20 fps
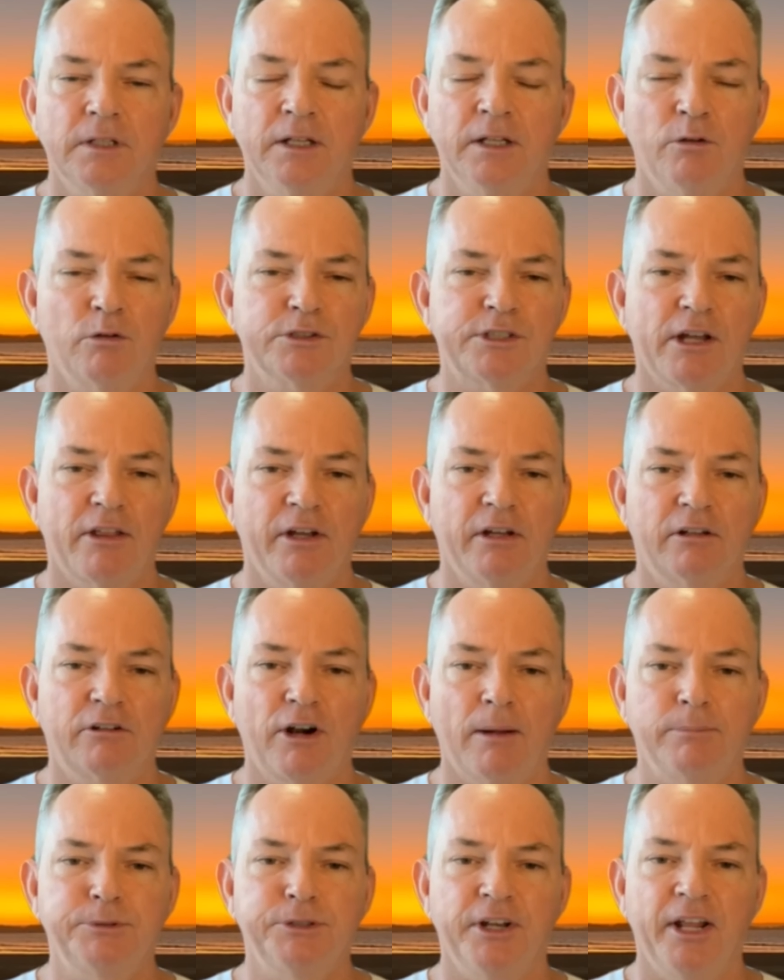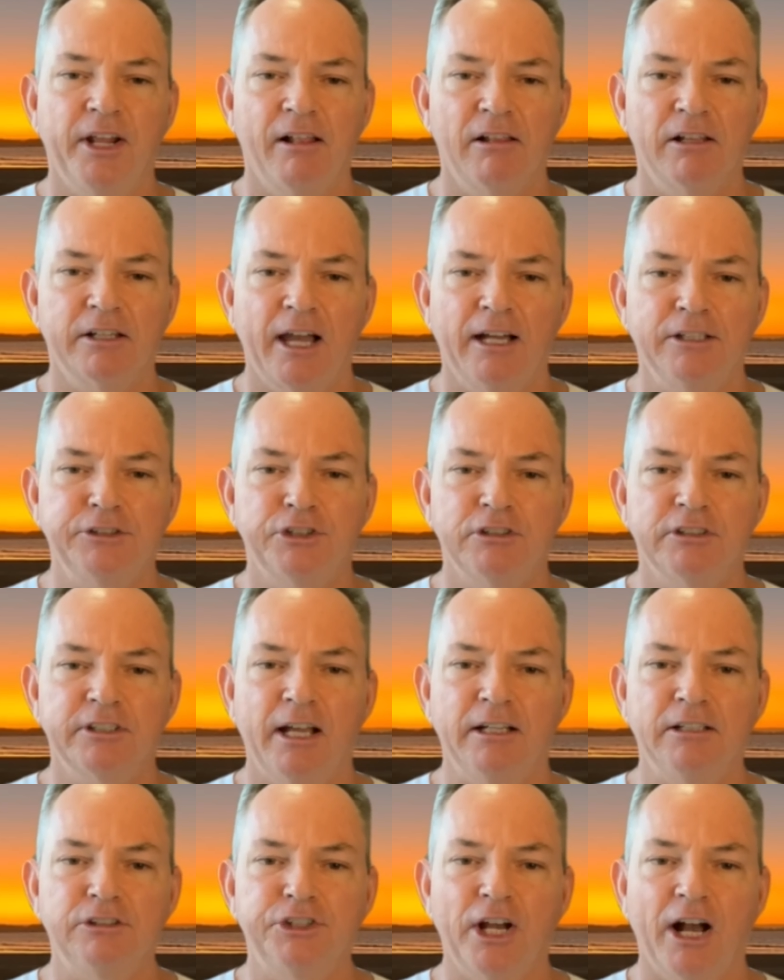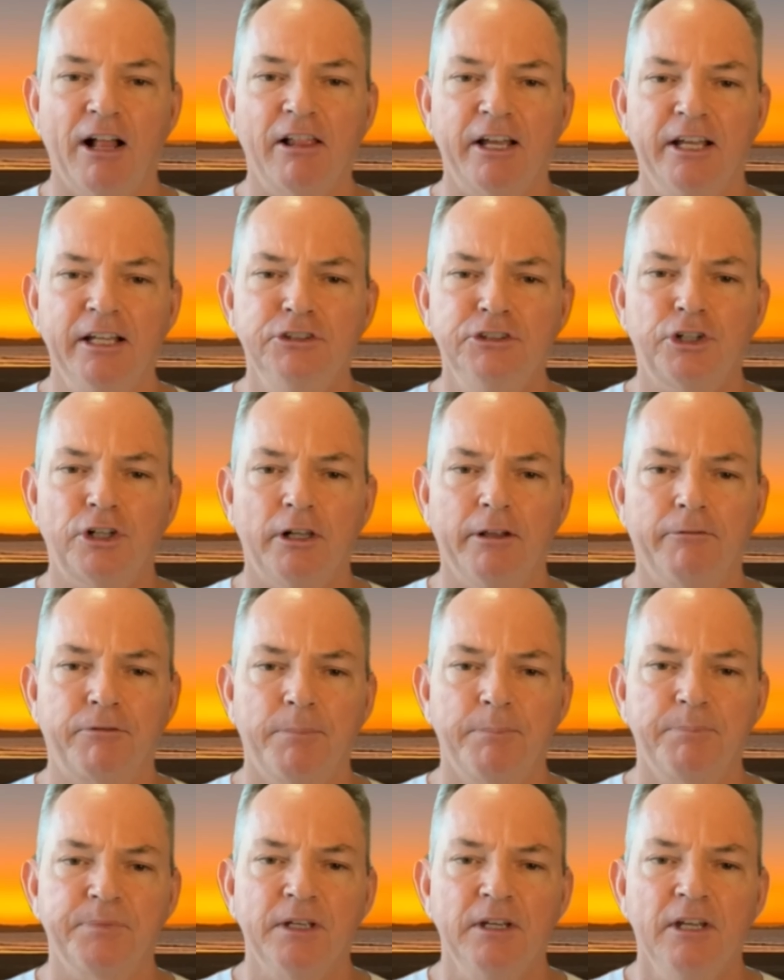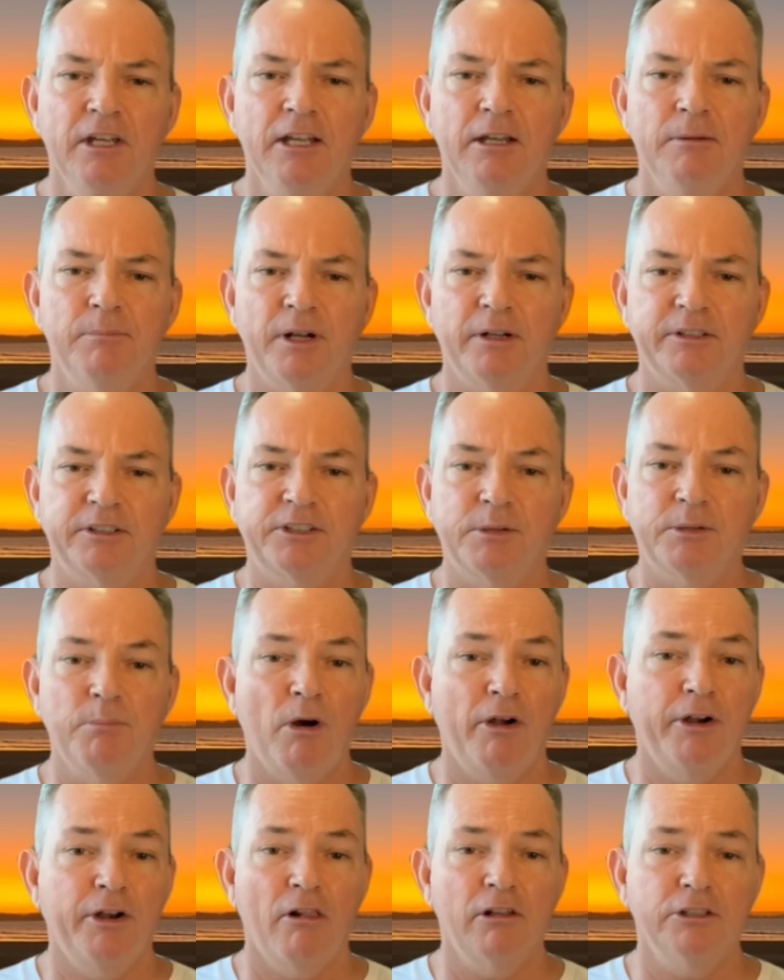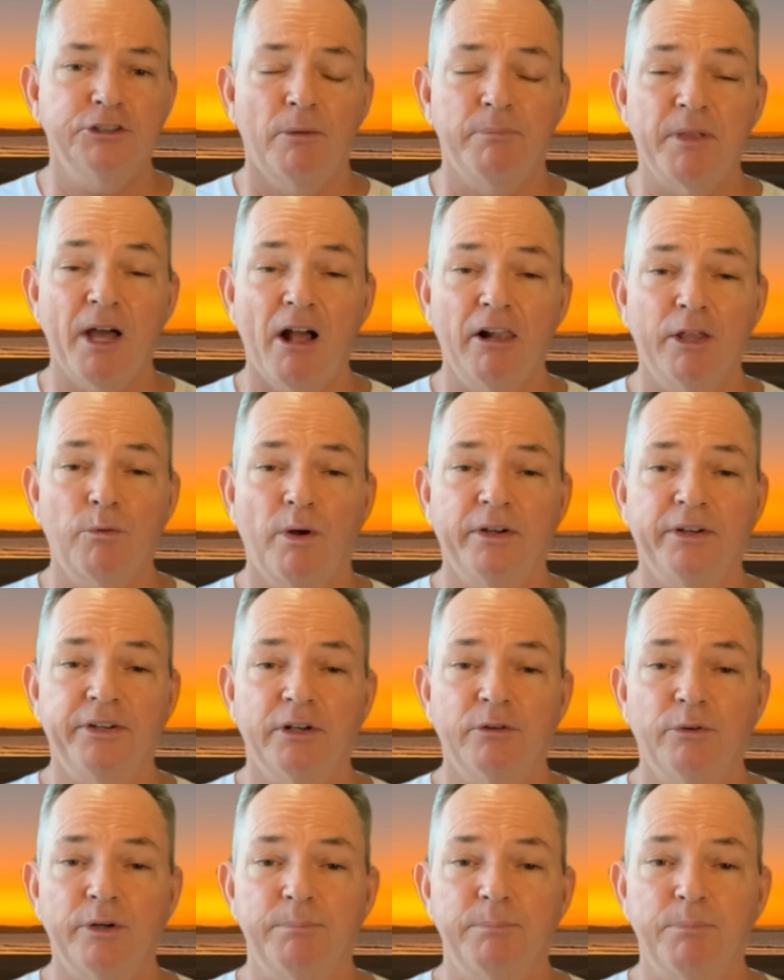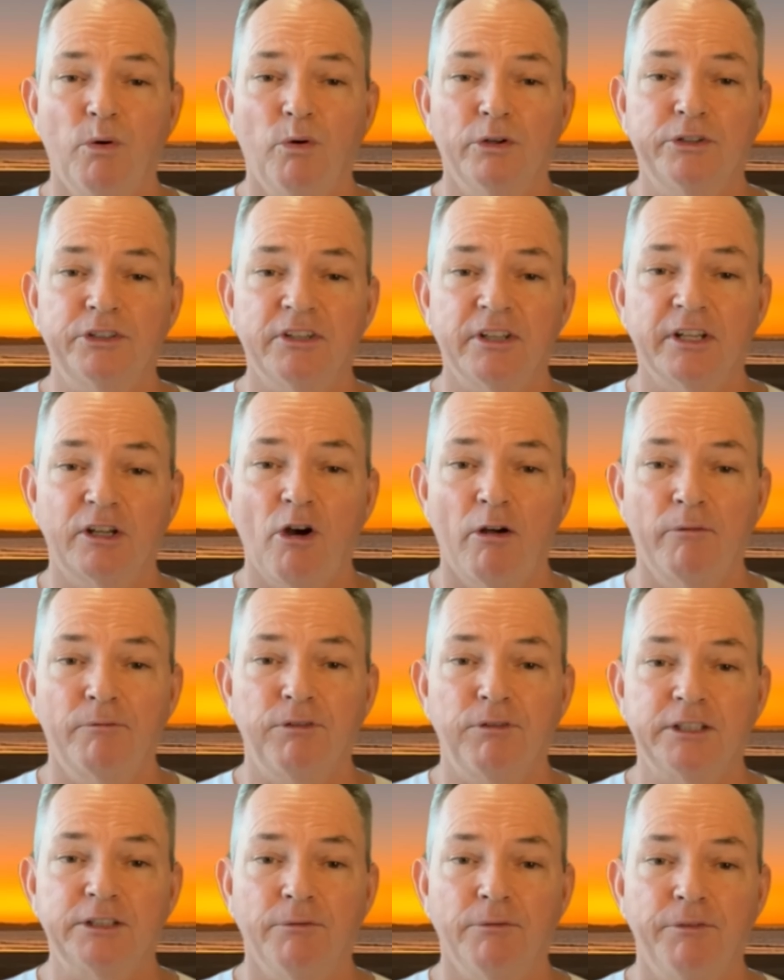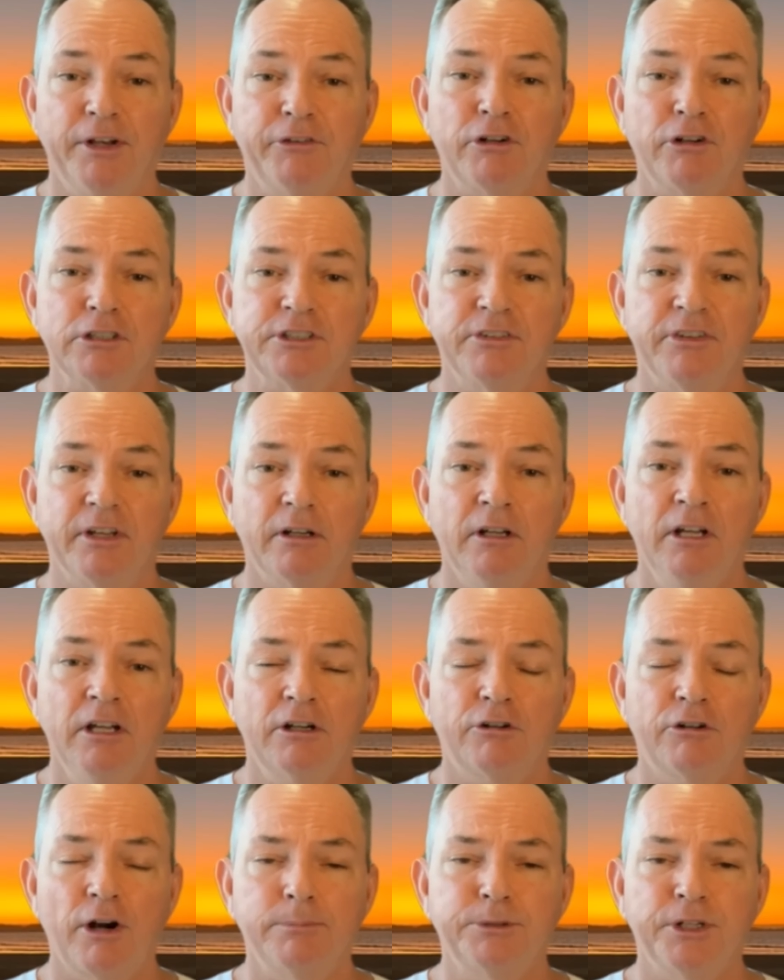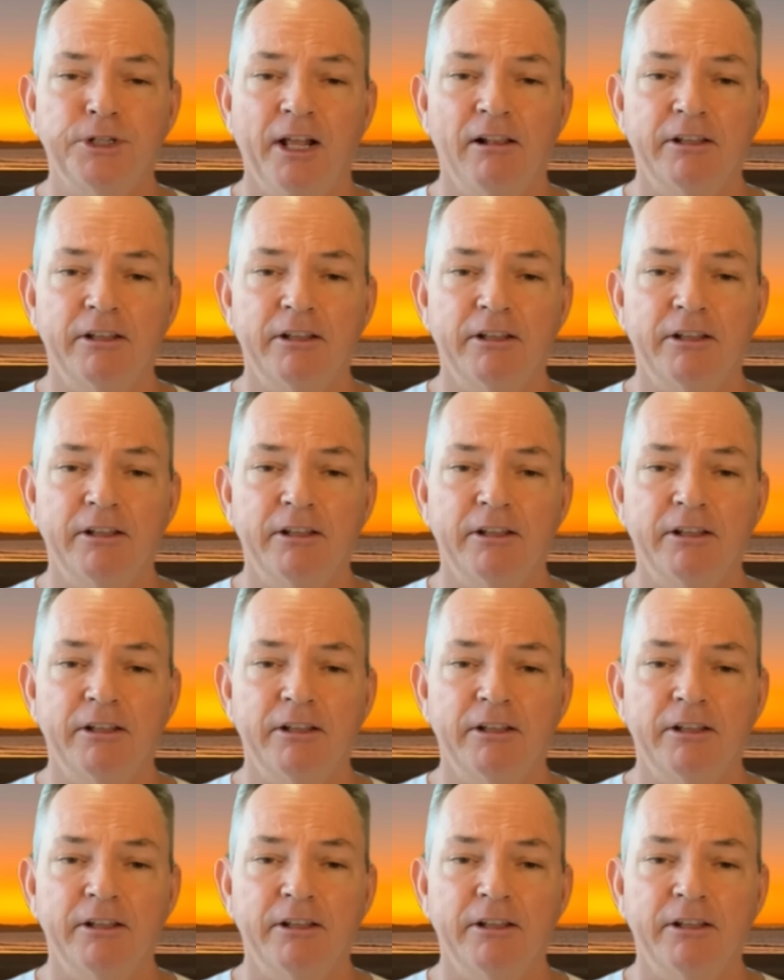and also the corruption allegations against Jaala Hinchcliffe. But to my knowledge, I'm the only one to report the conflict of interest and the corruption